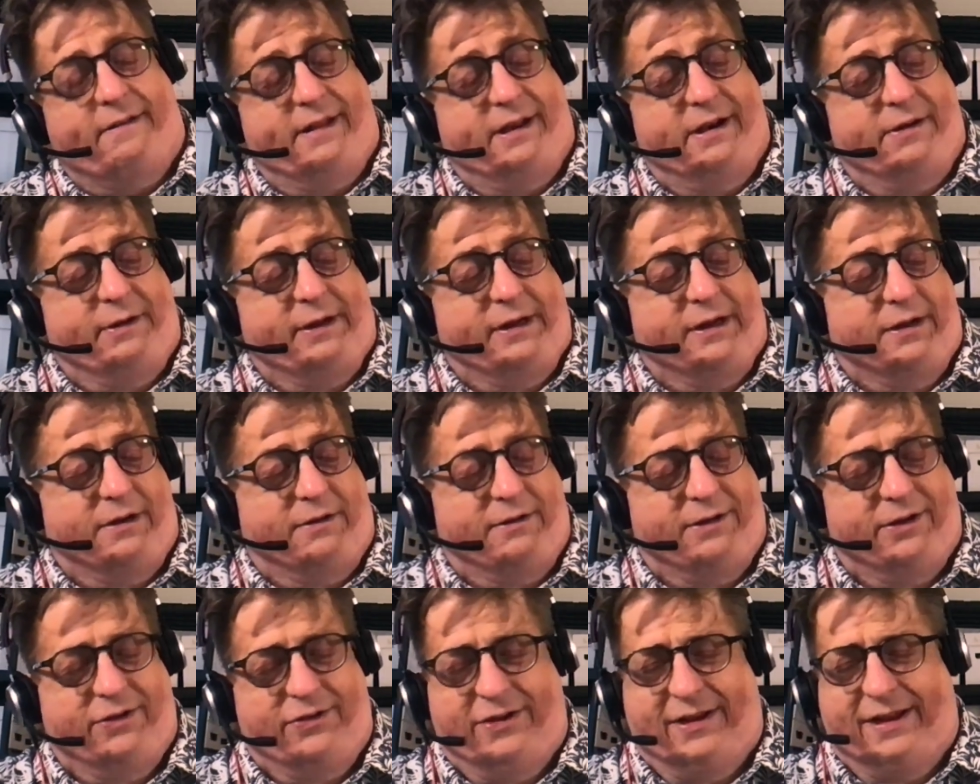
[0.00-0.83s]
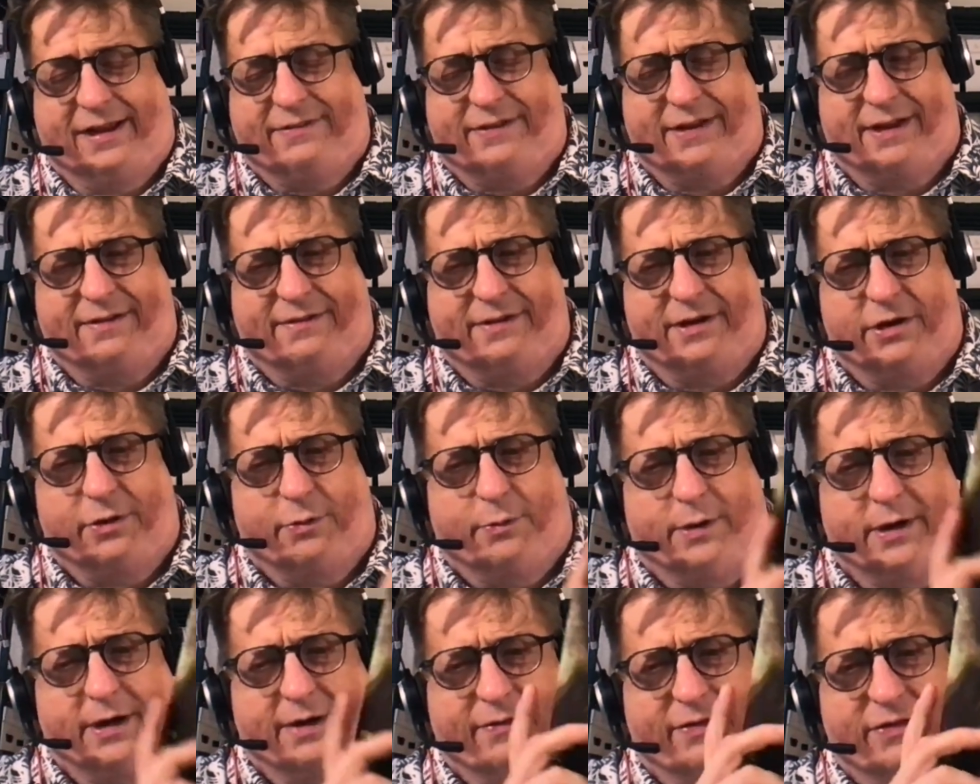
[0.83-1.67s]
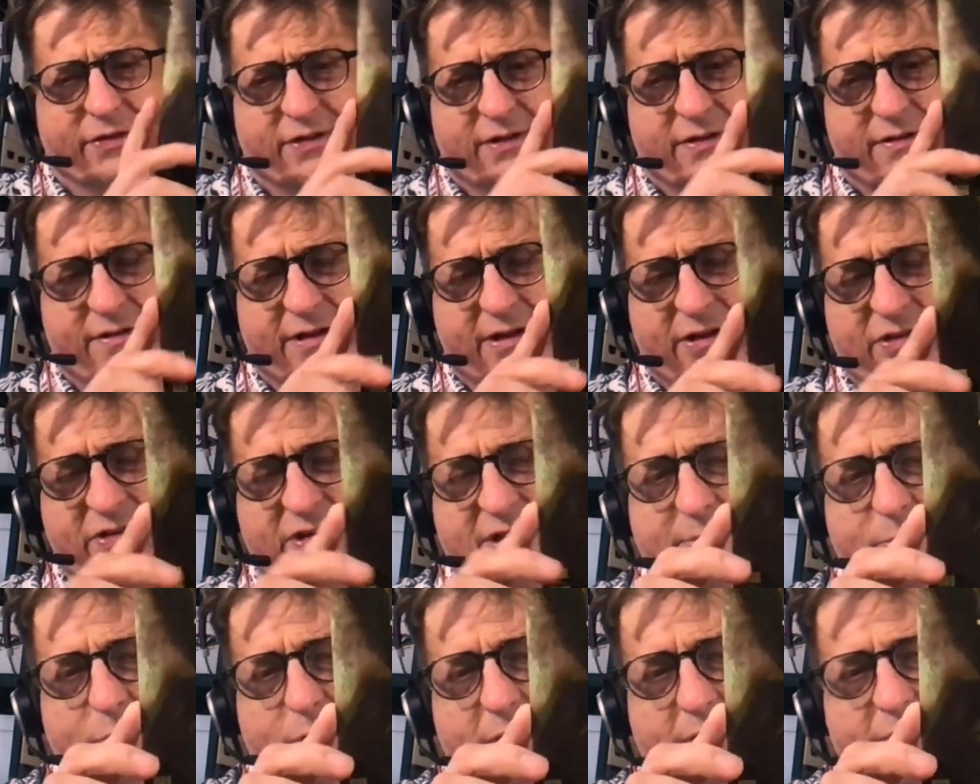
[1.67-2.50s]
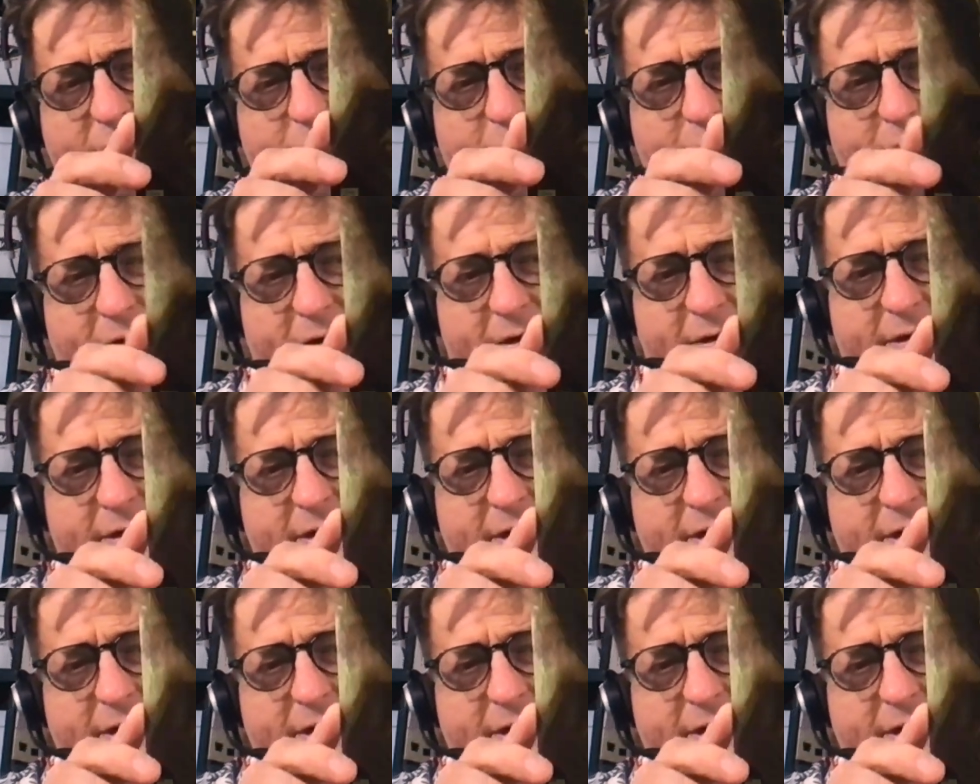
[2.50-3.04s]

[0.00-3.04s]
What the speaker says: There we go, because you have to have Year One if it's a DC book, or